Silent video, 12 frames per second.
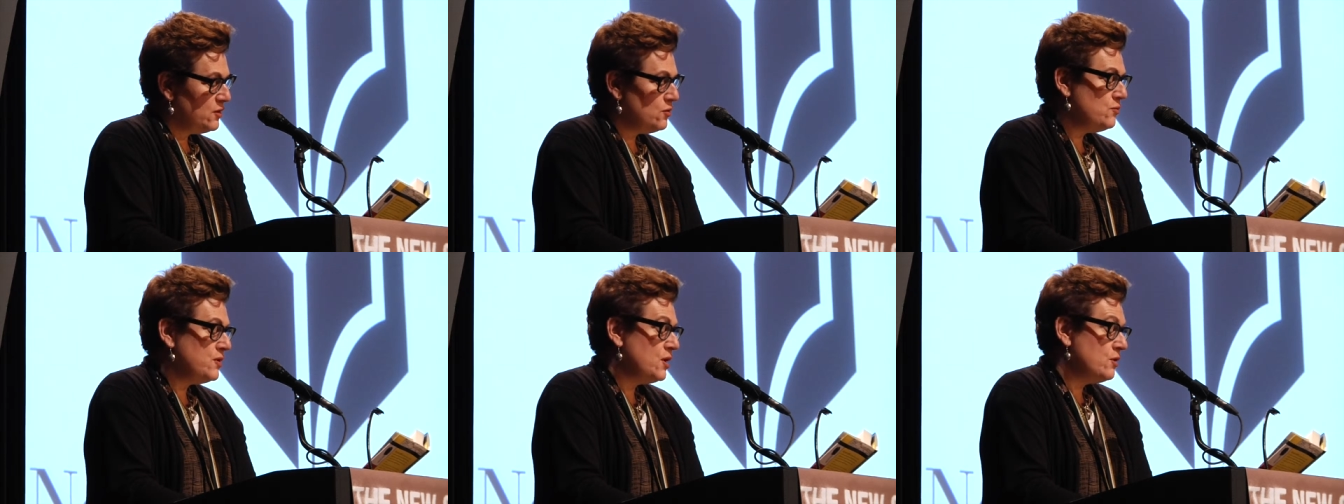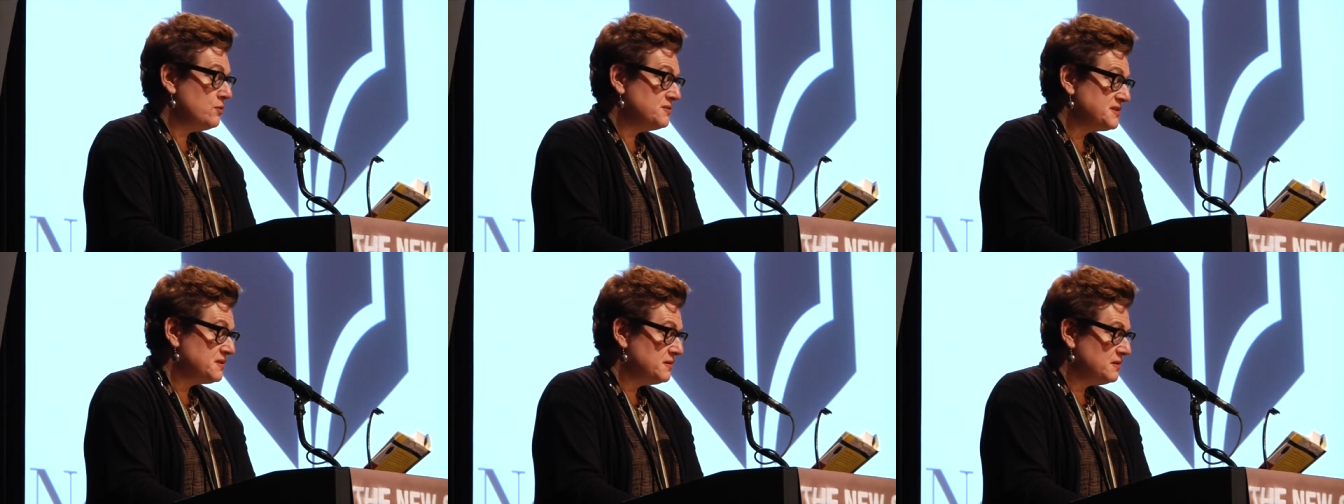Who
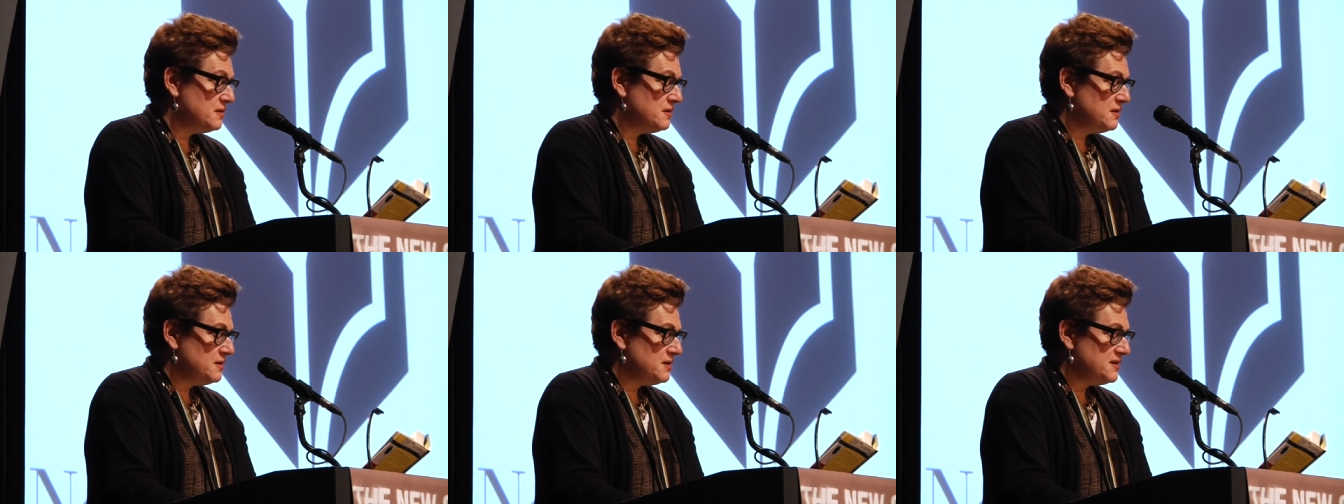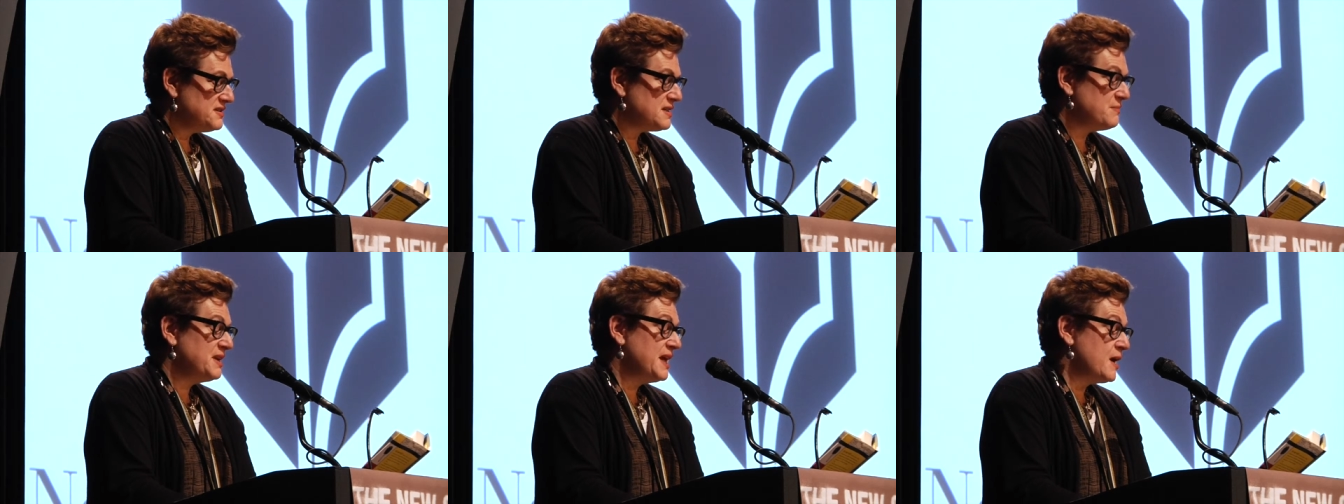knows?
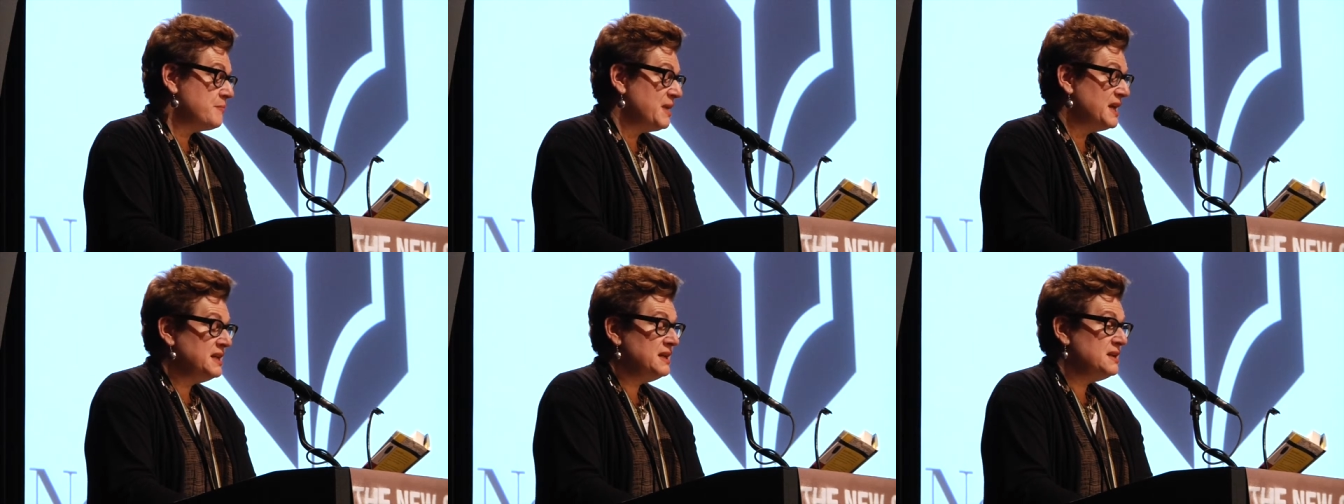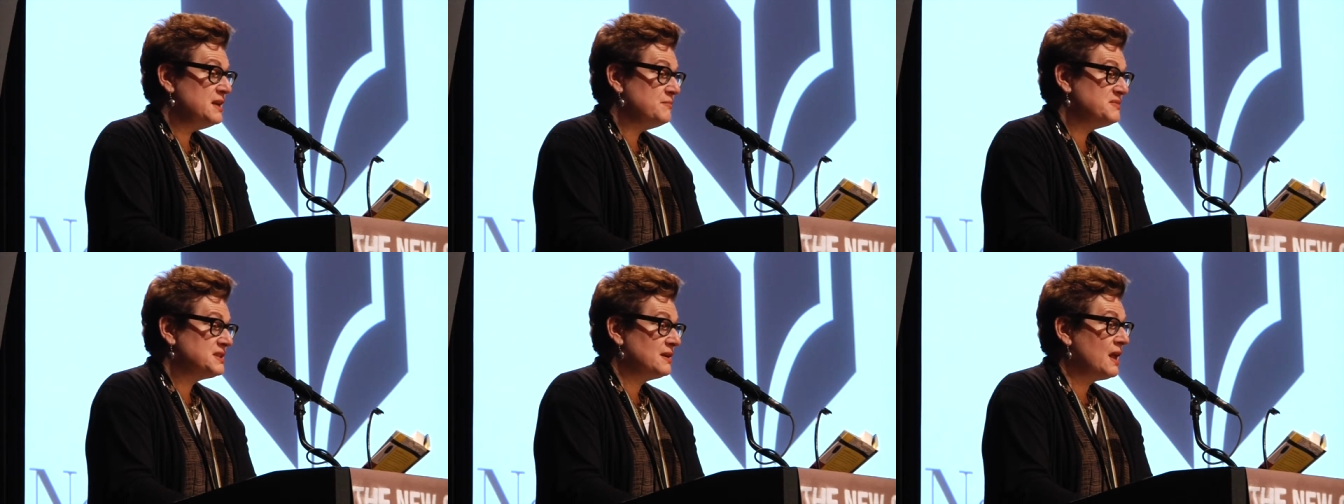Someday I may need
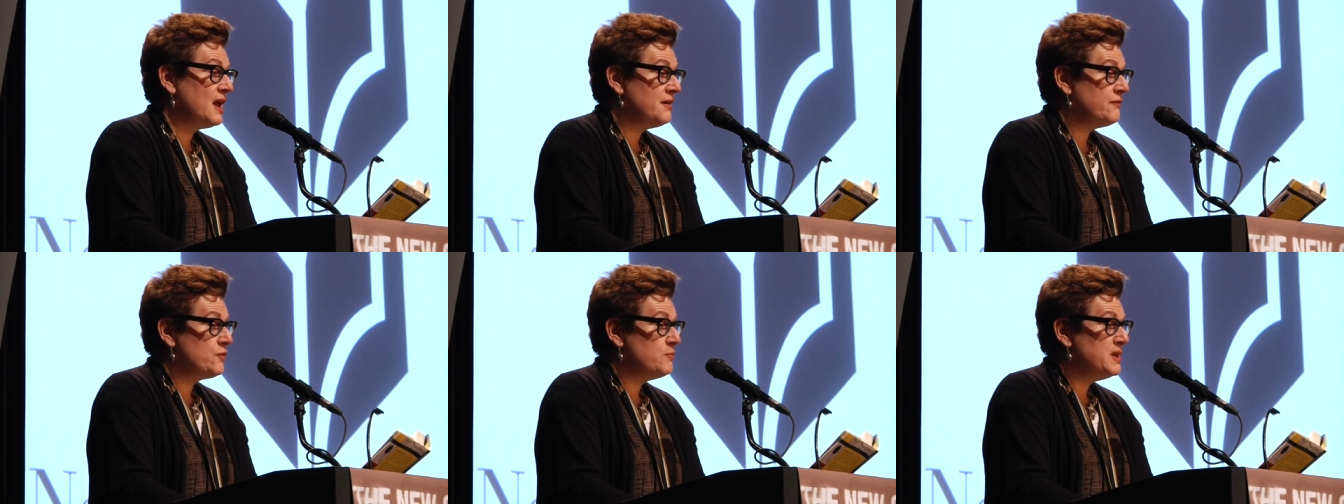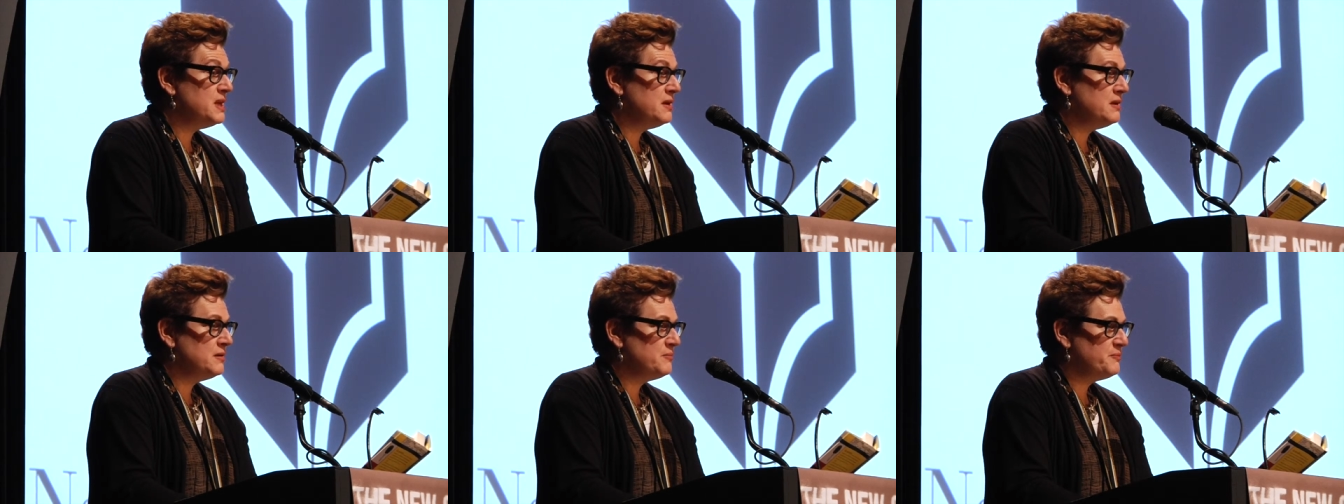him to lie for
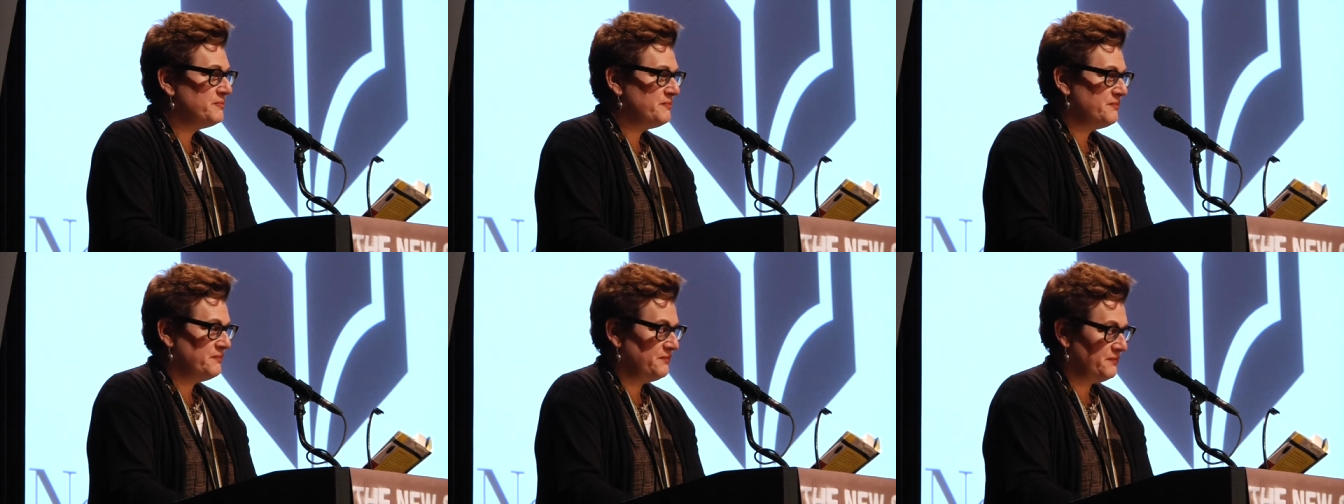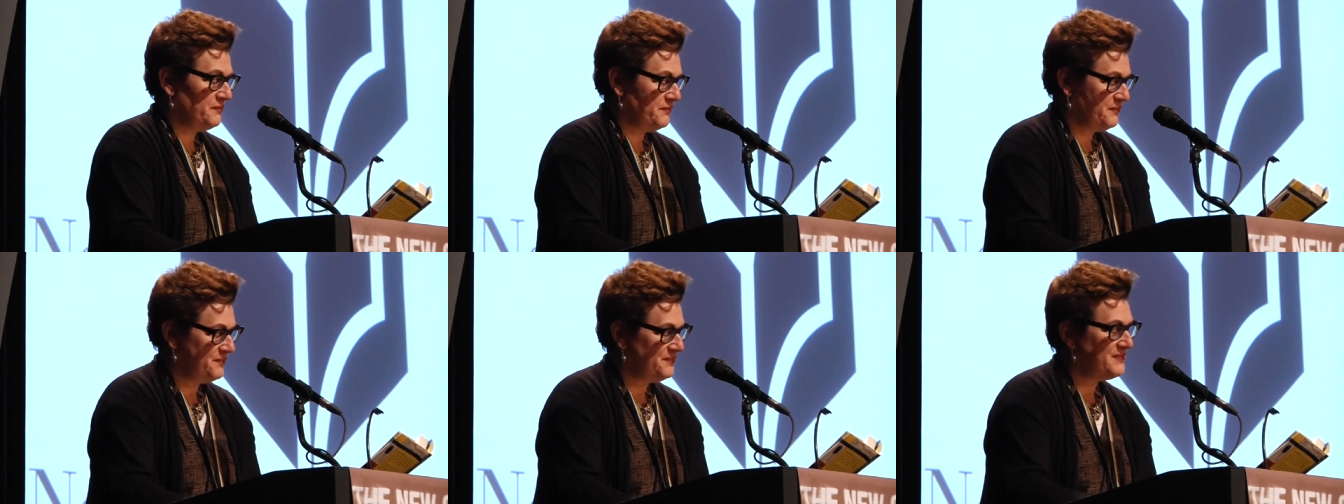me.
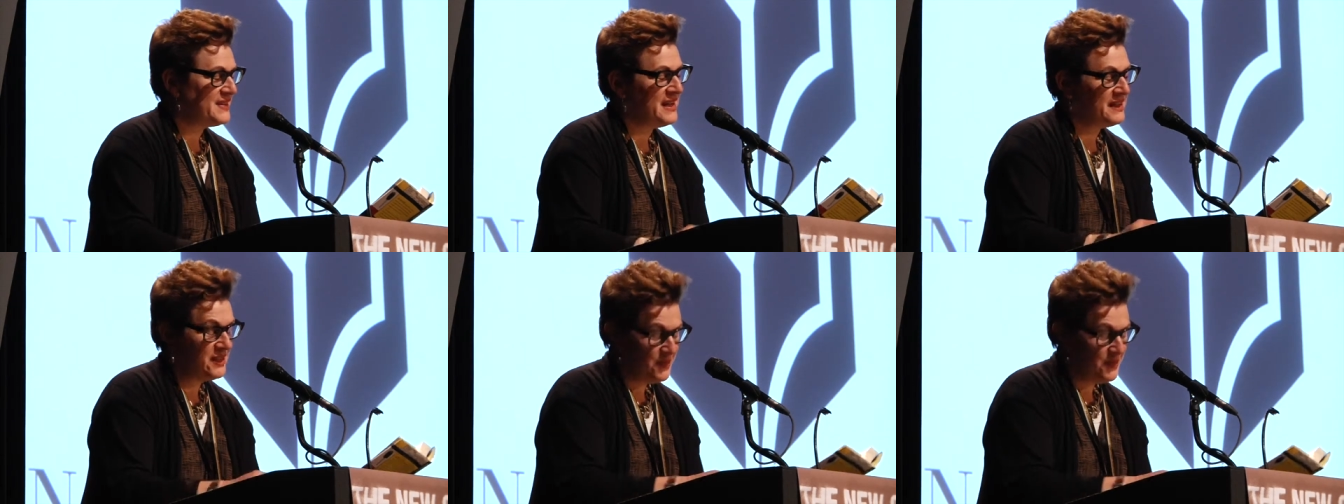Thank